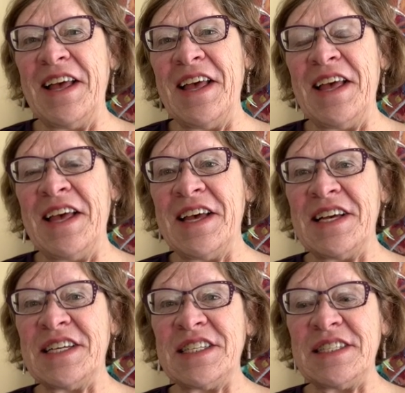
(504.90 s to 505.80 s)

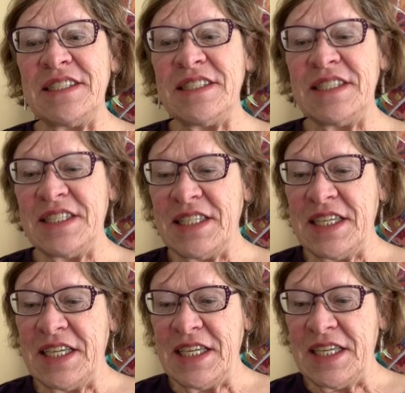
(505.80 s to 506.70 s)
And
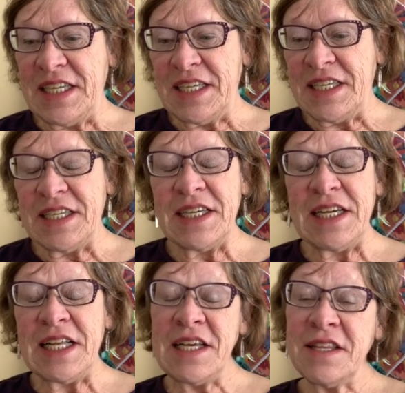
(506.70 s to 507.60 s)
I
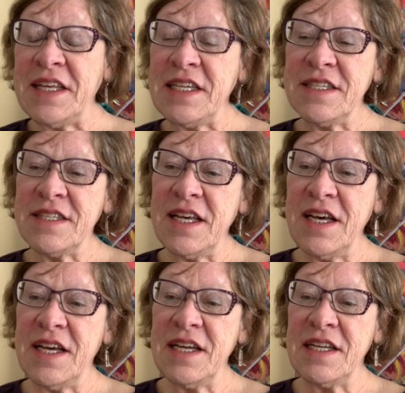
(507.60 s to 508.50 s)
like things
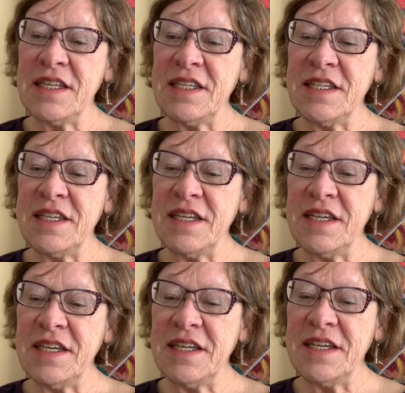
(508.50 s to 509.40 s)
that
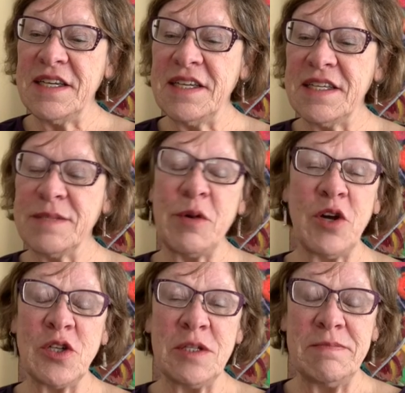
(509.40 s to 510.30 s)

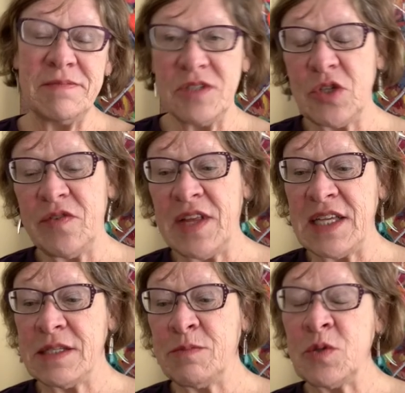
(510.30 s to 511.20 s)
sparkle. So if
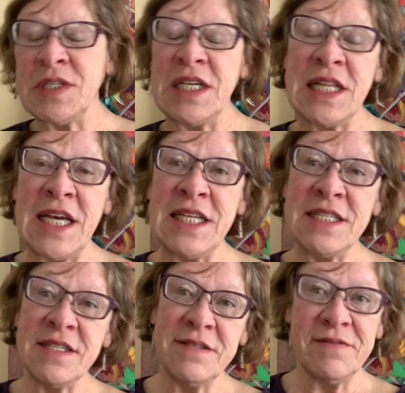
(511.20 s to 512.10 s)
that's mostly
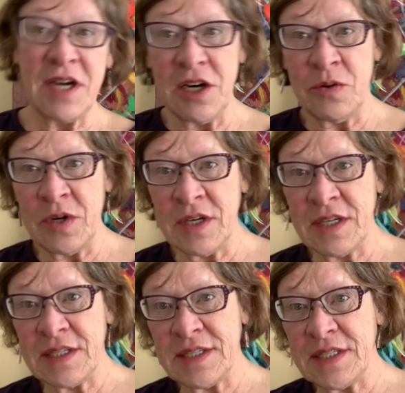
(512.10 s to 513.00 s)
lights,
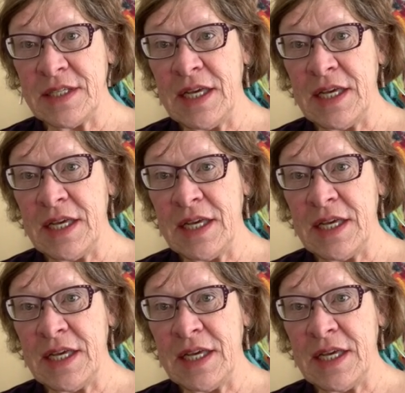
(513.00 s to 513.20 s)
fireworks.